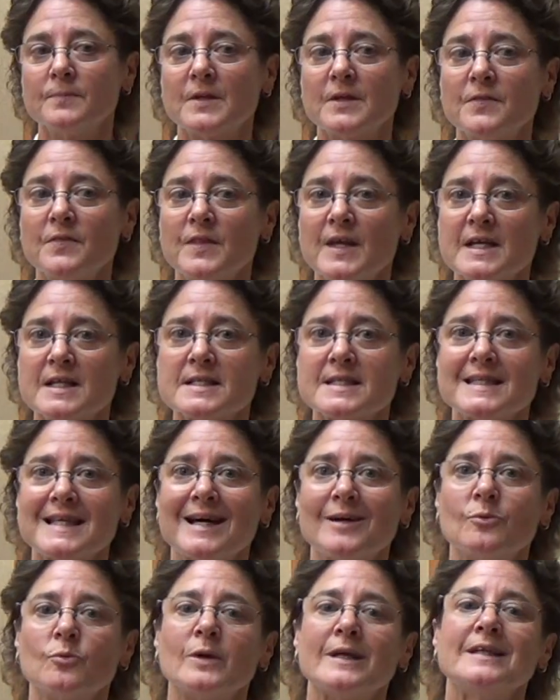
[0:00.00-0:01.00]
The things
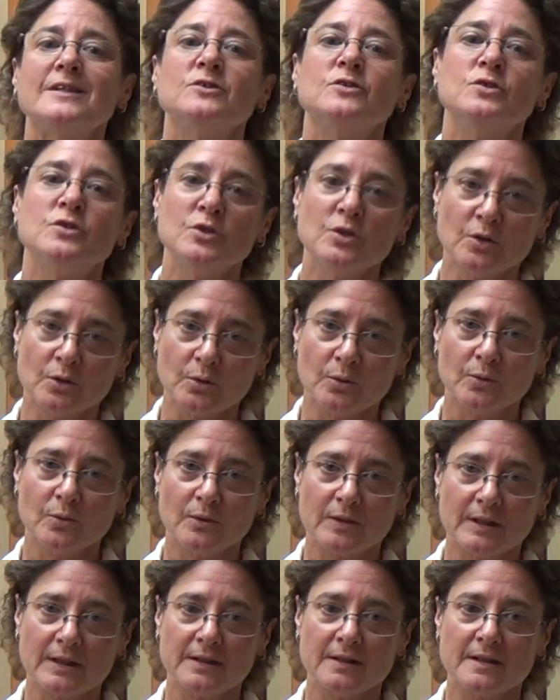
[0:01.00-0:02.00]
that we do
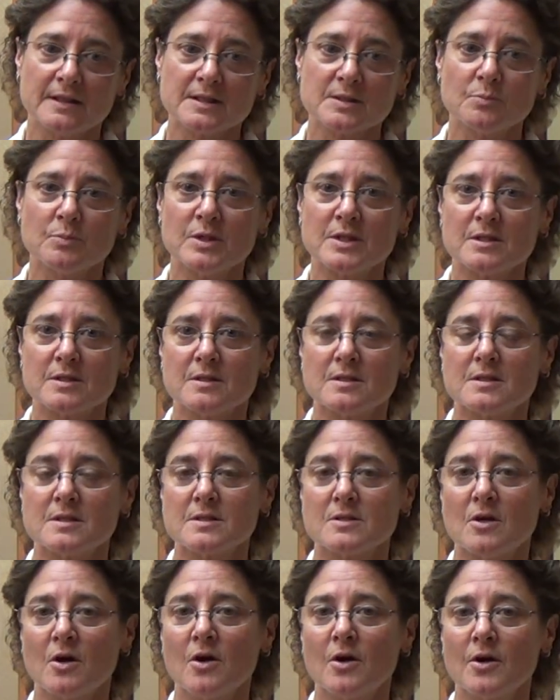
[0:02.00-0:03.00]
in this
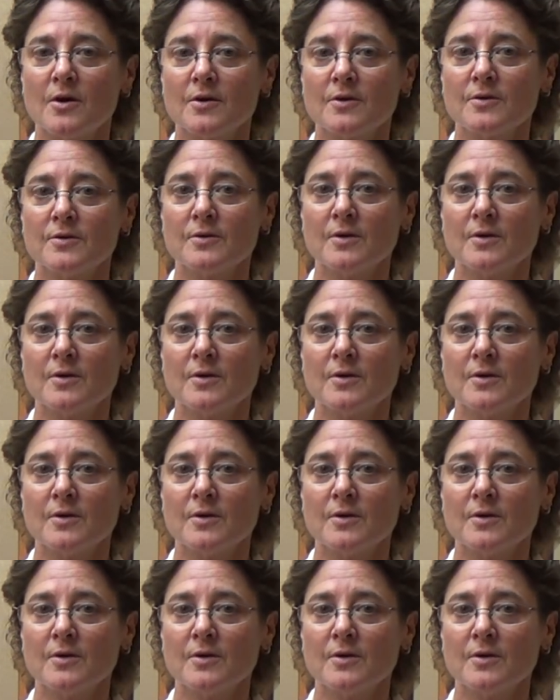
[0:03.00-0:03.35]
business are